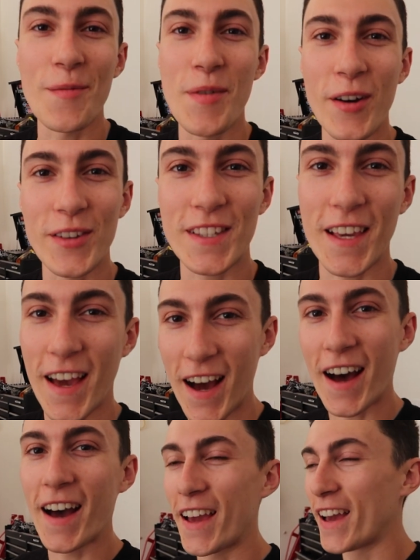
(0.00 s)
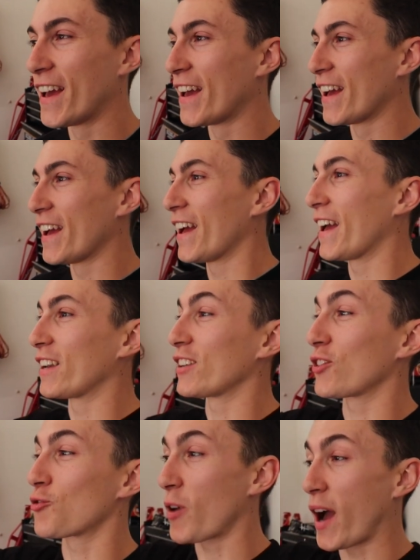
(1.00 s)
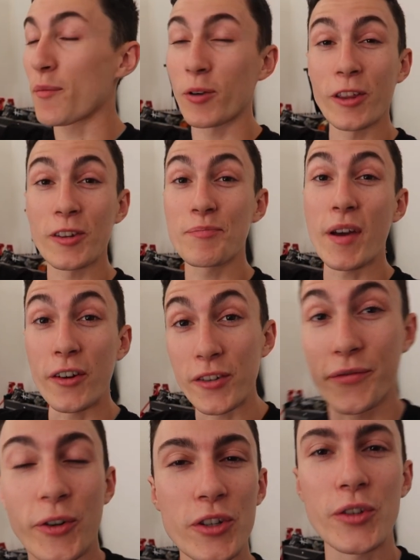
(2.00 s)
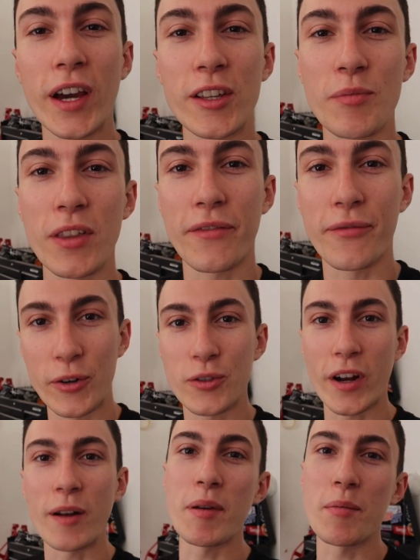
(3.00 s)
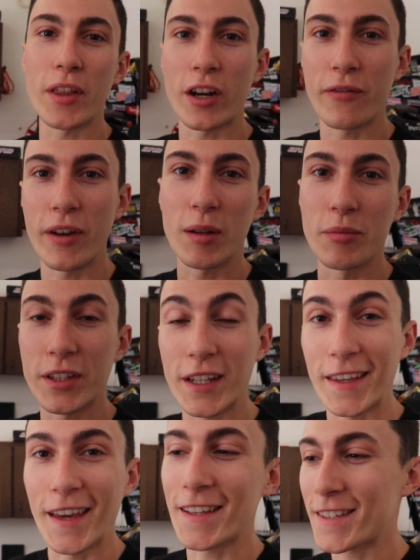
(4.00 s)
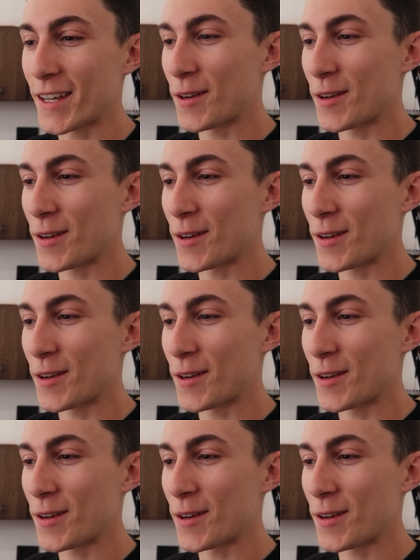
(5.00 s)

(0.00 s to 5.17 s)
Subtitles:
Come out, say hi, and grab one of those banners first. You guys will be the first round of people that are available to get